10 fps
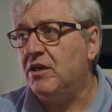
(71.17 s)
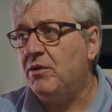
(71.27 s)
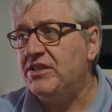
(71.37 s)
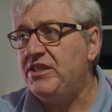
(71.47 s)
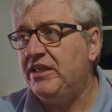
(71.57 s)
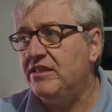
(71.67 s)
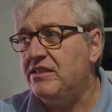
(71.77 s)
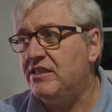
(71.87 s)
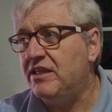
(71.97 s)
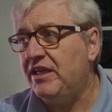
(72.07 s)
as you can
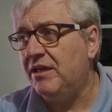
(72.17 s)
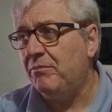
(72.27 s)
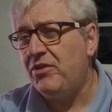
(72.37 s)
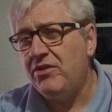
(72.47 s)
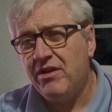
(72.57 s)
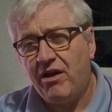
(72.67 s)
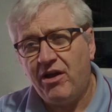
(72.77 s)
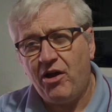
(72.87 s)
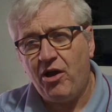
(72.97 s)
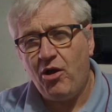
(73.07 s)
see, I'm
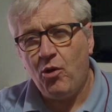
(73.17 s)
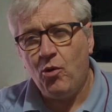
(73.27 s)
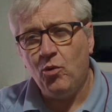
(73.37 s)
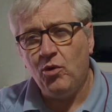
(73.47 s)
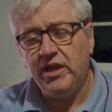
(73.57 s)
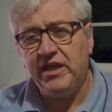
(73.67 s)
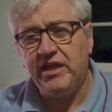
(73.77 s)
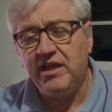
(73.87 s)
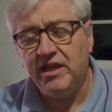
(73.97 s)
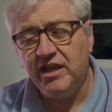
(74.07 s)
not
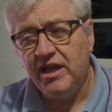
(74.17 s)
wholly